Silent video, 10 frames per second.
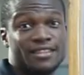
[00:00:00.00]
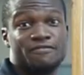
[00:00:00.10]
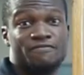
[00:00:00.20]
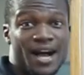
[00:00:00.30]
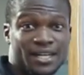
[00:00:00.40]
the
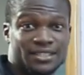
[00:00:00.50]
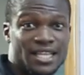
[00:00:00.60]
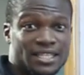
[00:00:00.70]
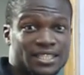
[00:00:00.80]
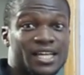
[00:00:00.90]
fact
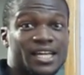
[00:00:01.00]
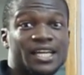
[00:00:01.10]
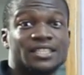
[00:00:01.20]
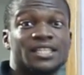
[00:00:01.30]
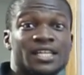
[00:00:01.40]
that
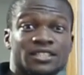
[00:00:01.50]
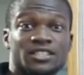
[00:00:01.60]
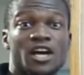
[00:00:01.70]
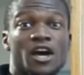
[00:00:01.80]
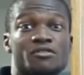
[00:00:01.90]
it
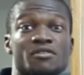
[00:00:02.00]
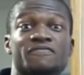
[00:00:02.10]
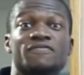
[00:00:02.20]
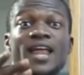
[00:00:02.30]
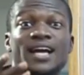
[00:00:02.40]
is a
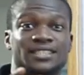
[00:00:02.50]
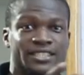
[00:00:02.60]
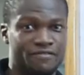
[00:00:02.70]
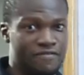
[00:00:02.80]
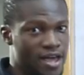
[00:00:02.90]

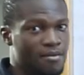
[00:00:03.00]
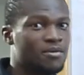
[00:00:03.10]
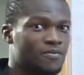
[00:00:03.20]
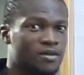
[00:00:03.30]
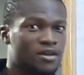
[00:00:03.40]
reflexive
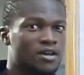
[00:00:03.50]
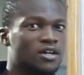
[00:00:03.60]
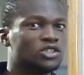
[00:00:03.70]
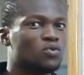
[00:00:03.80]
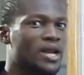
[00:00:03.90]
verb.
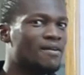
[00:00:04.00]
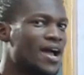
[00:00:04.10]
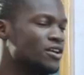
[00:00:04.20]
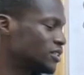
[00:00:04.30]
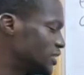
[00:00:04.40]
So
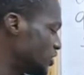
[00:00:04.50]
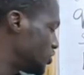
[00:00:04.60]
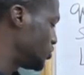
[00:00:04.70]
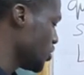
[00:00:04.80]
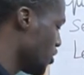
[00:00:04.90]
whenever you see
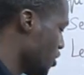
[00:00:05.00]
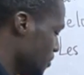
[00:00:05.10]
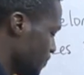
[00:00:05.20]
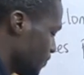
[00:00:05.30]
se